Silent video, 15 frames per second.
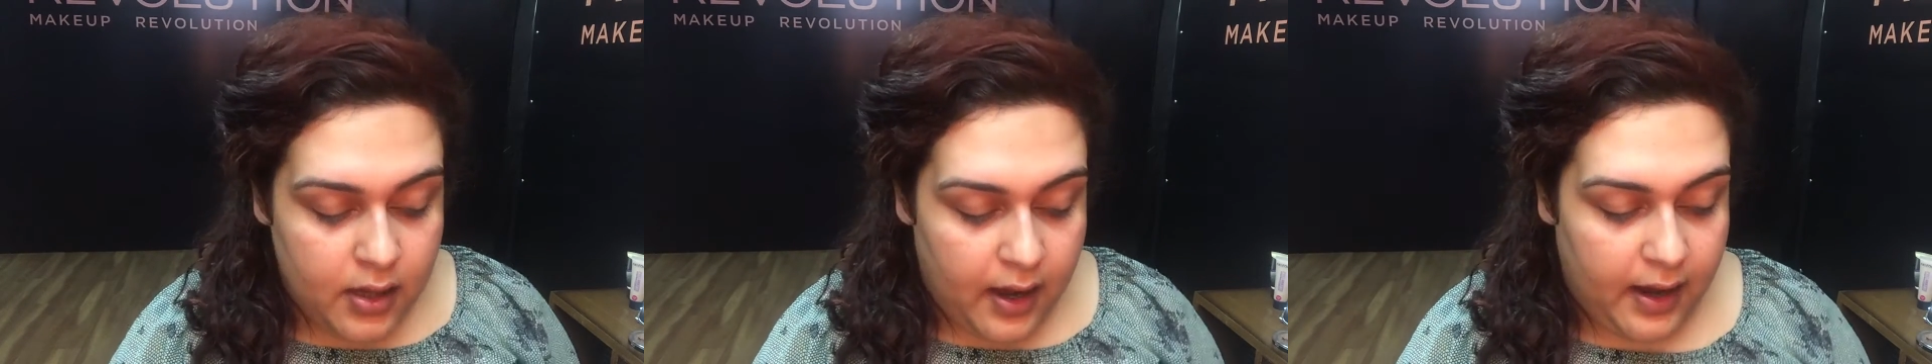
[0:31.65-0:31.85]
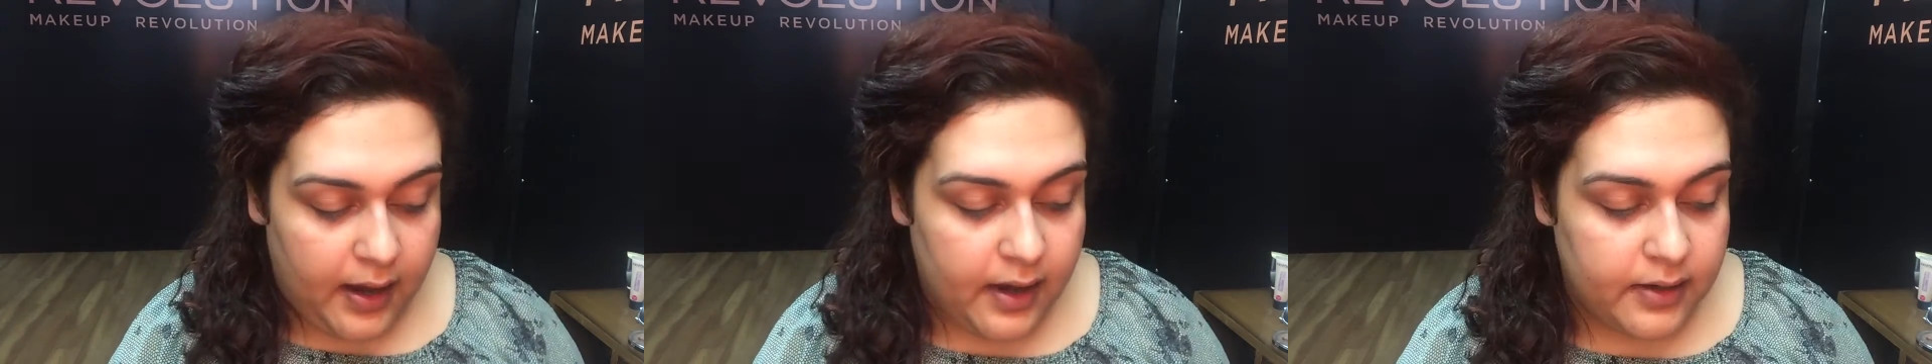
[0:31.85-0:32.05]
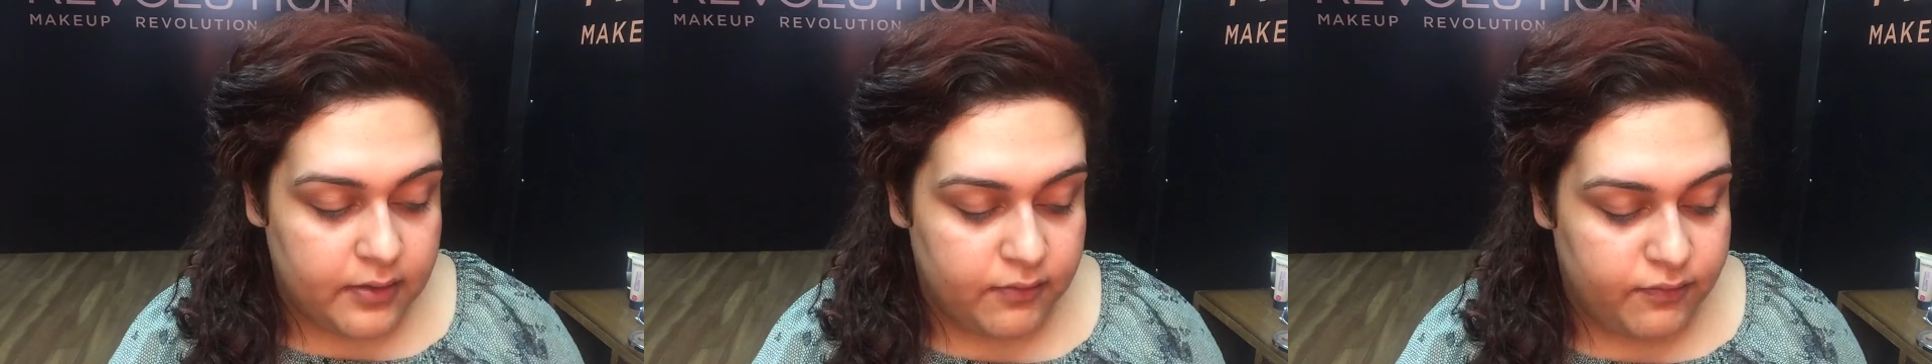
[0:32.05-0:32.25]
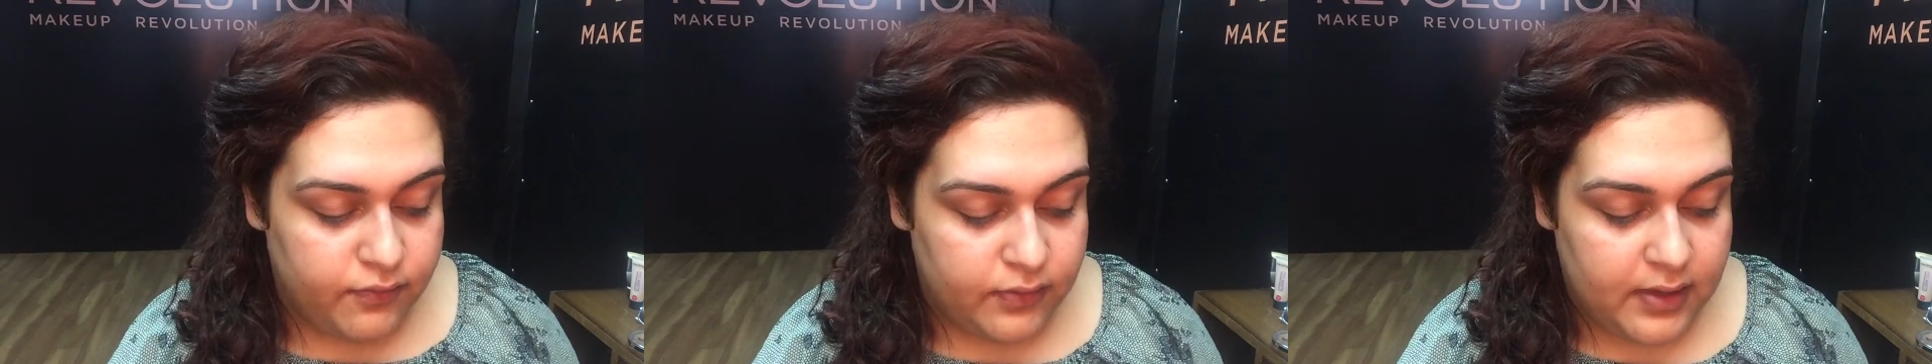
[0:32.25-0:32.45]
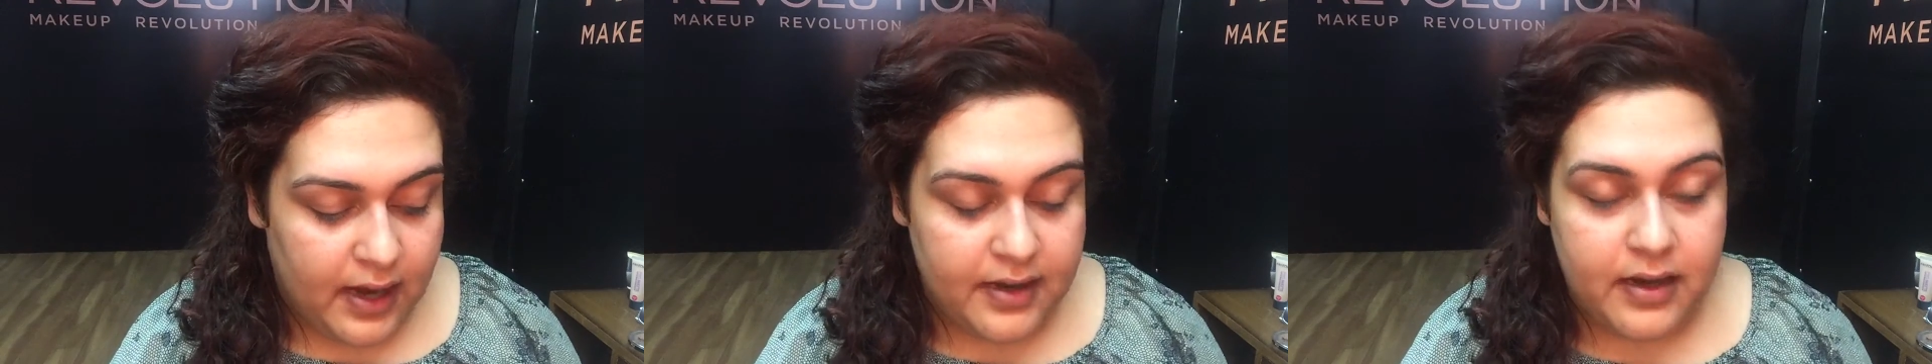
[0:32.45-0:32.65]
and
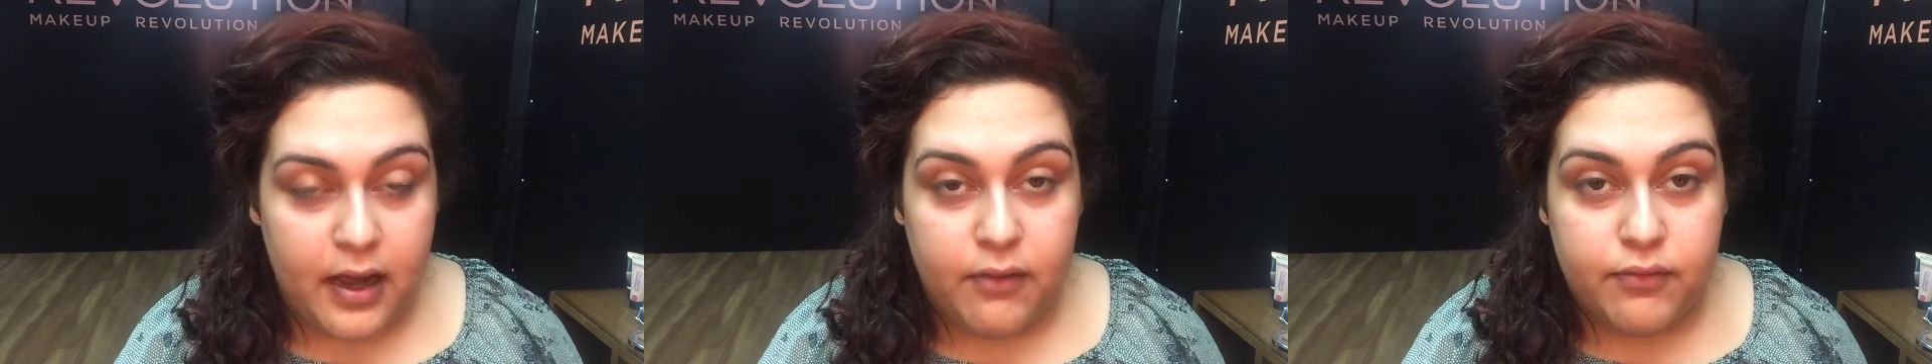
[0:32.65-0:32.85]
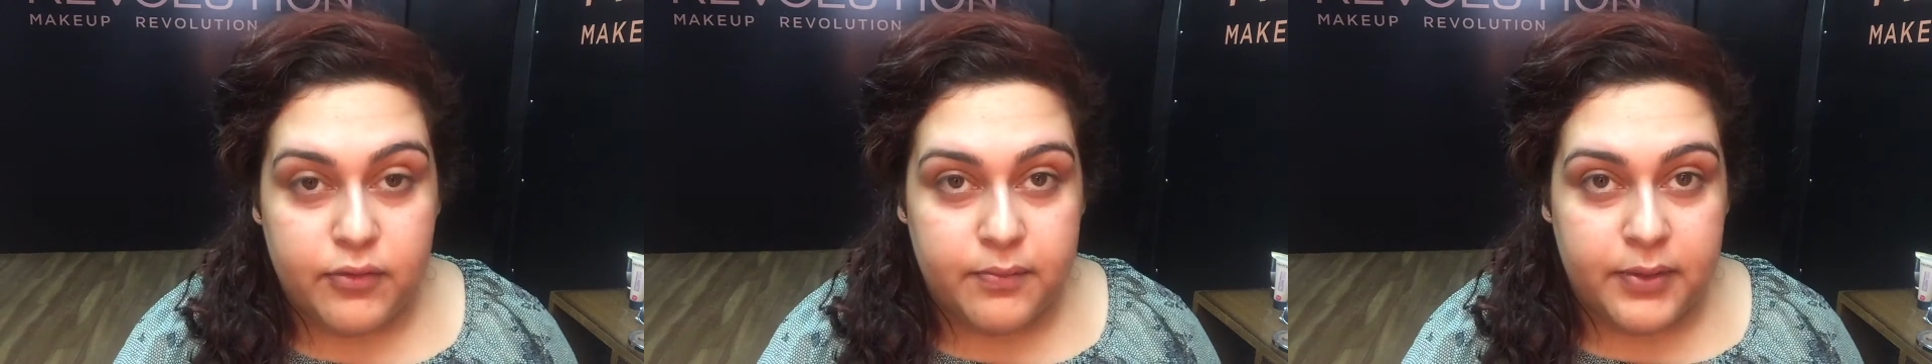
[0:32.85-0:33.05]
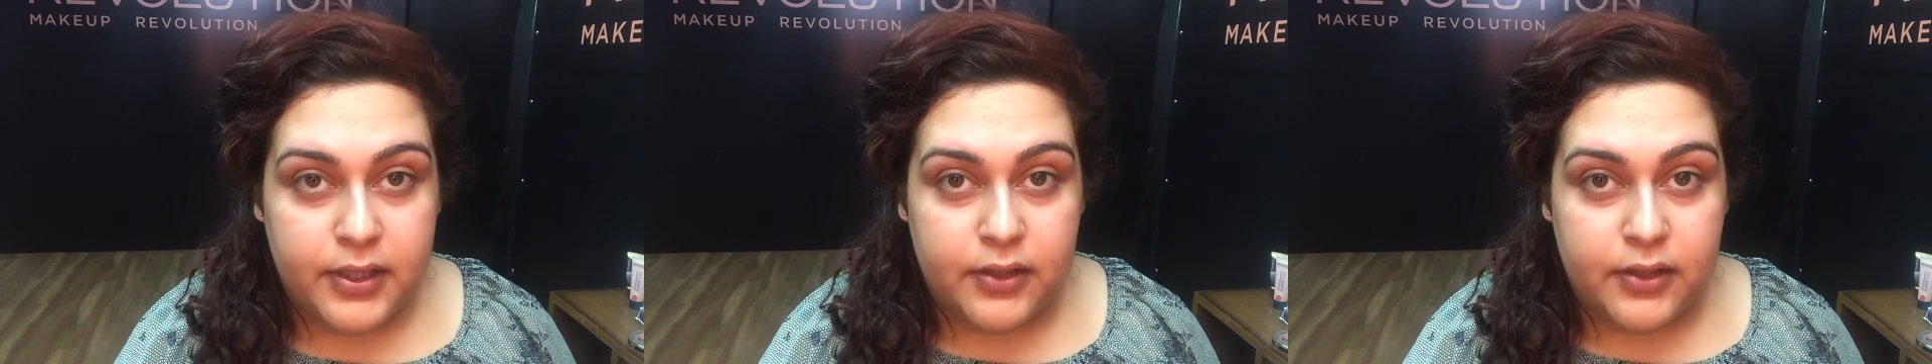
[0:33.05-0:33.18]
for that I would be